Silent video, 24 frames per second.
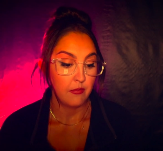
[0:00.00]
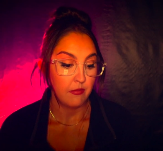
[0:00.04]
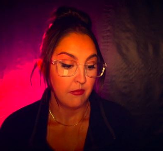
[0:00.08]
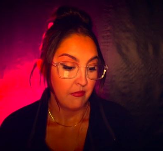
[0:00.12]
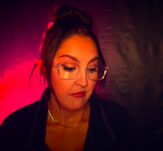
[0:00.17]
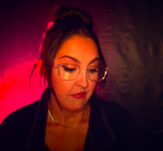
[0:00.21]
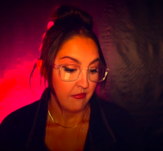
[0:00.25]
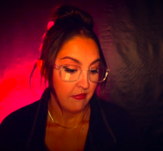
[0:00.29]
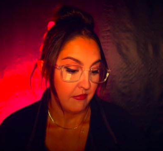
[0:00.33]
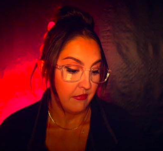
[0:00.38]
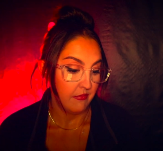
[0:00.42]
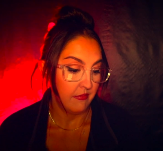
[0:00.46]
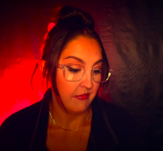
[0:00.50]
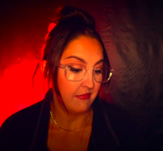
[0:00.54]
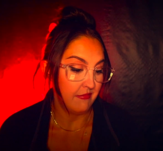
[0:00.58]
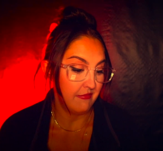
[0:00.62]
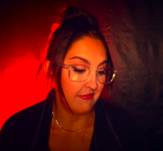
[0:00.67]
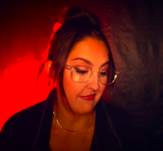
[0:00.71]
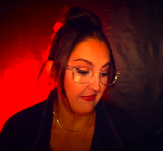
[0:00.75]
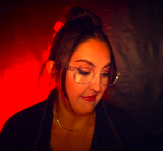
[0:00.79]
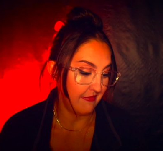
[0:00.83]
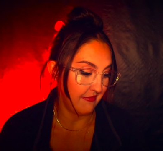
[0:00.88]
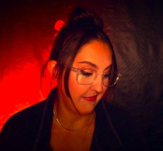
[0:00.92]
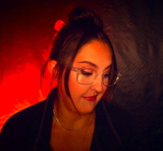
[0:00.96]

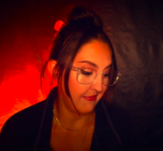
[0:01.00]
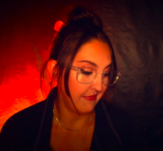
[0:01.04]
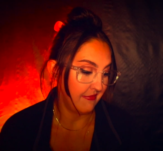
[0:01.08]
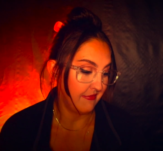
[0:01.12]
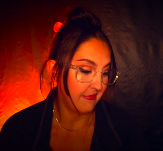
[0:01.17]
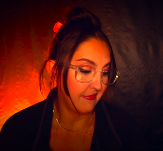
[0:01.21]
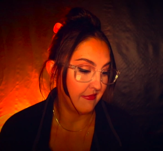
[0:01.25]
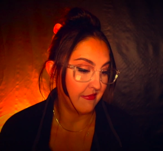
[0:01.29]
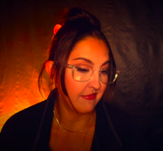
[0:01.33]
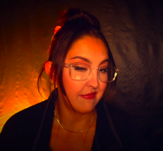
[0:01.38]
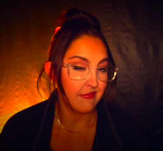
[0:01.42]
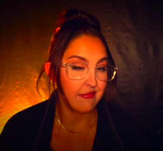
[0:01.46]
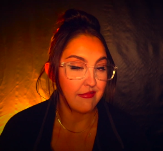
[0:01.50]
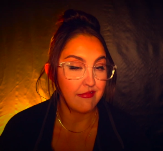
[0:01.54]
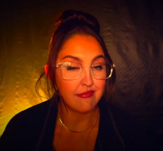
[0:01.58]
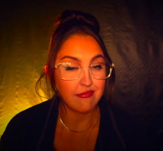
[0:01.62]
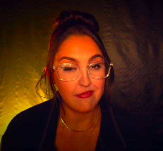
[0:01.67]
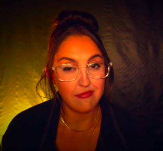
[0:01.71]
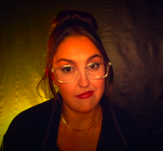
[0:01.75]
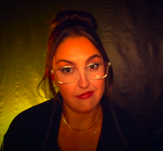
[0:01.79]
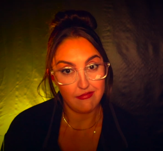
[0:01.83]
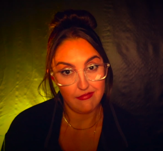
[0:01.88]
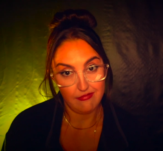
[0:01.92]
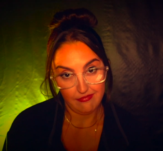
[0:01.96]
(silence)